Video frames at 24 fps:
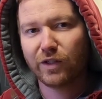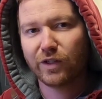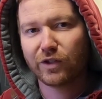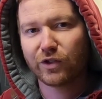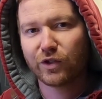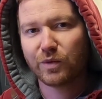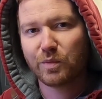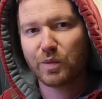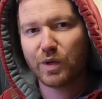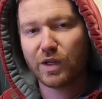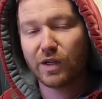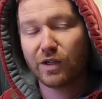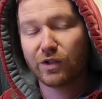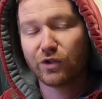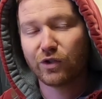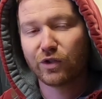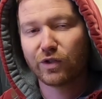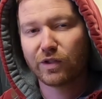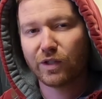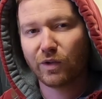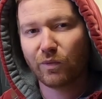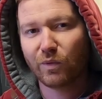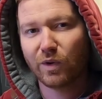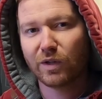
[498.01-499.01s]
It should be an
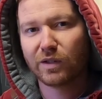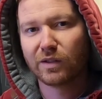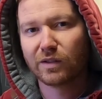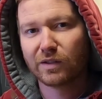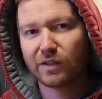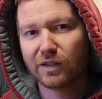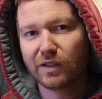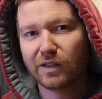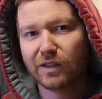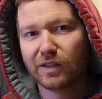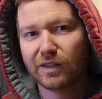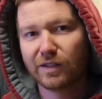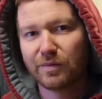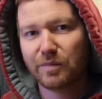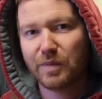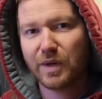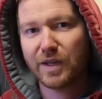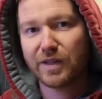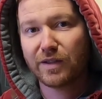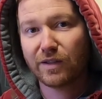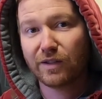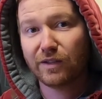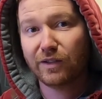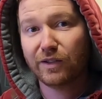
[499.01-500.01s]
interesting one.
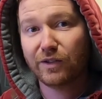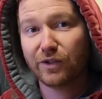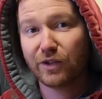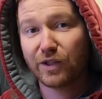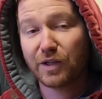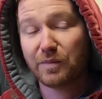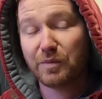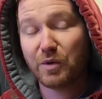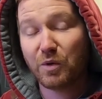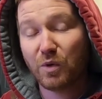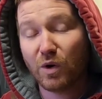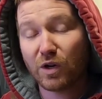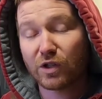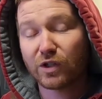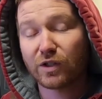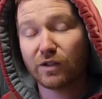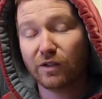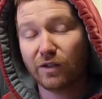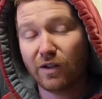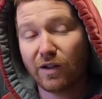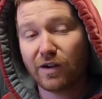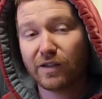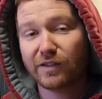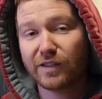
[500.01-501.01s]
Basically, you're going to be watching
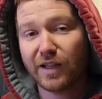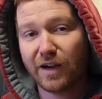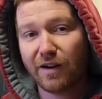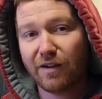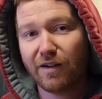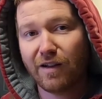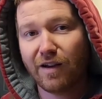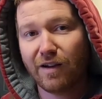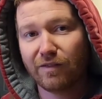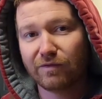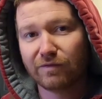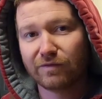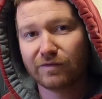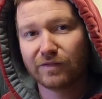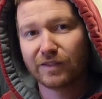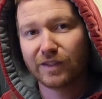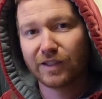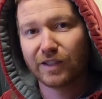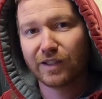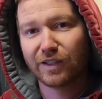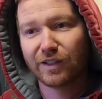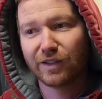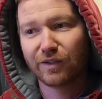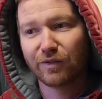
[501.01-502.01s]
a lot of teardown
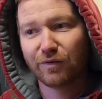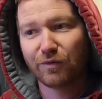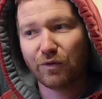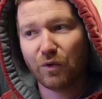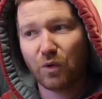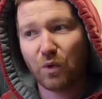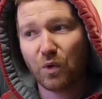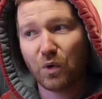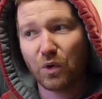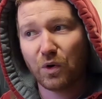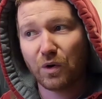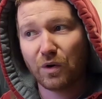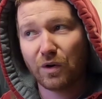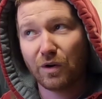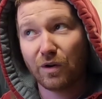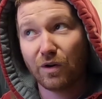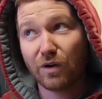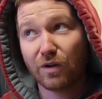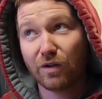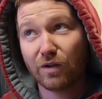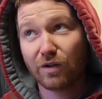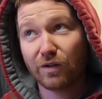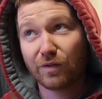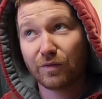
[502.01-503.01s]

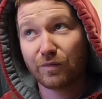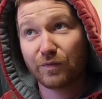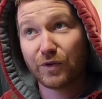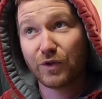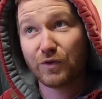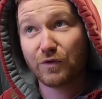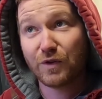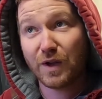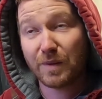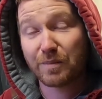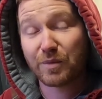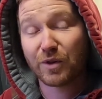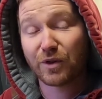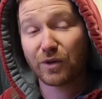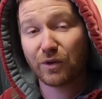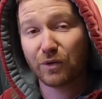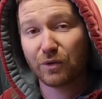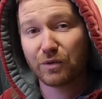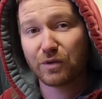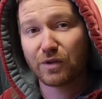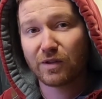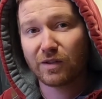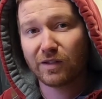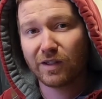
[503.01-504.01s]
for a few
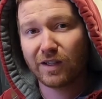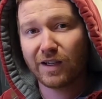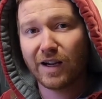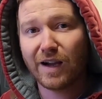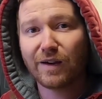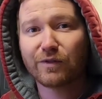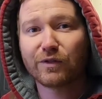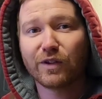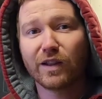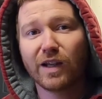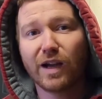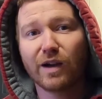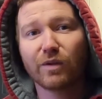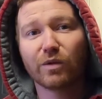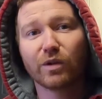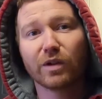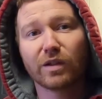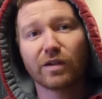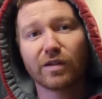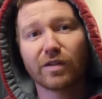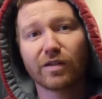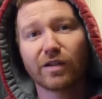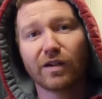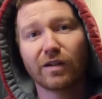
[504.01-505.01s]
episodes, and then after that we're
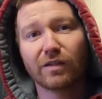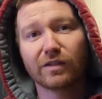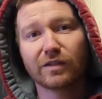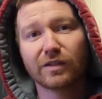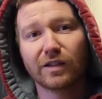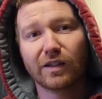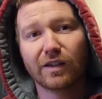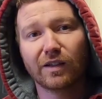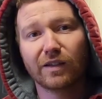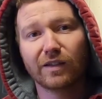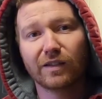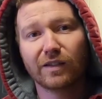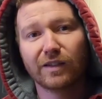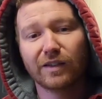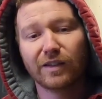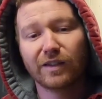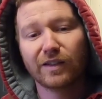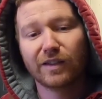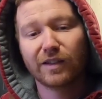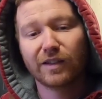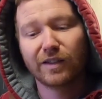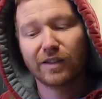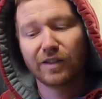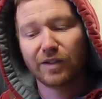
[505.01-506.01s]
going to start
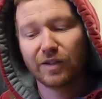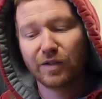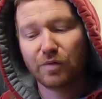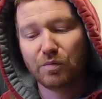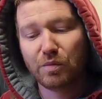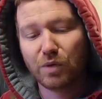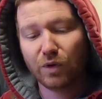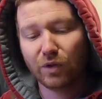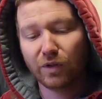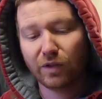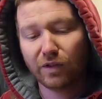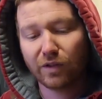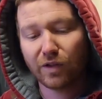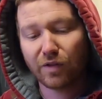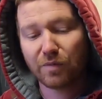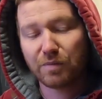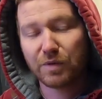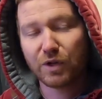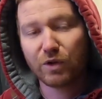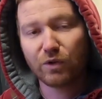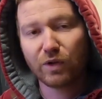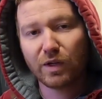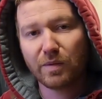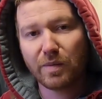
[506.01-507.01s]
building this
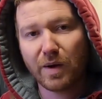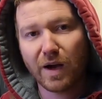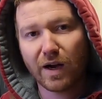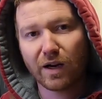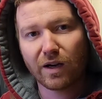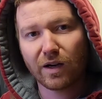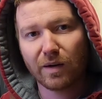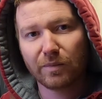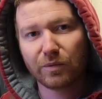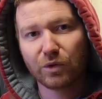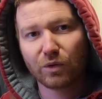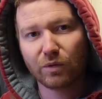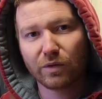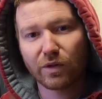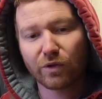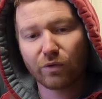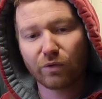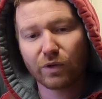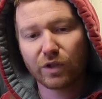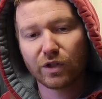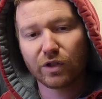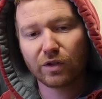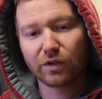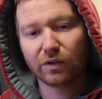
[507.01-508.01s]
beauty back up to its
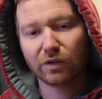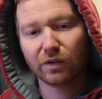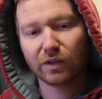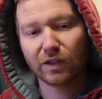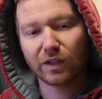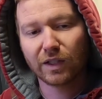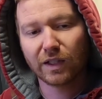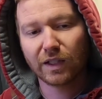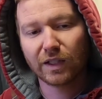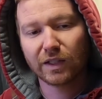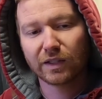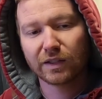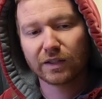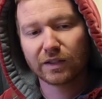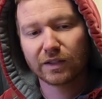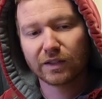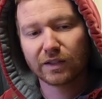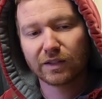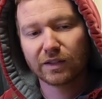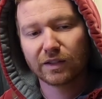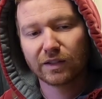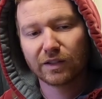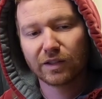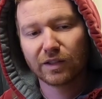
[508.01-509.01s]
original
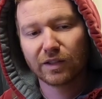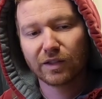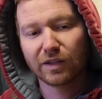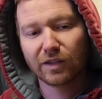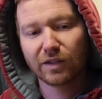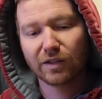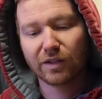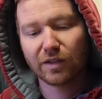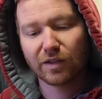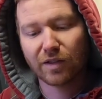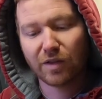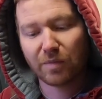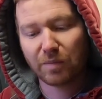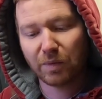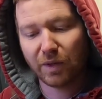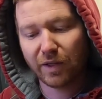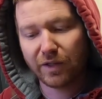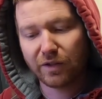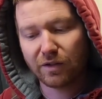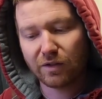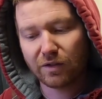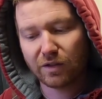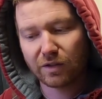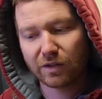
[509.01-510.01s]

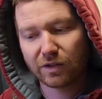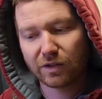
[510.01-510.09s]
splendor.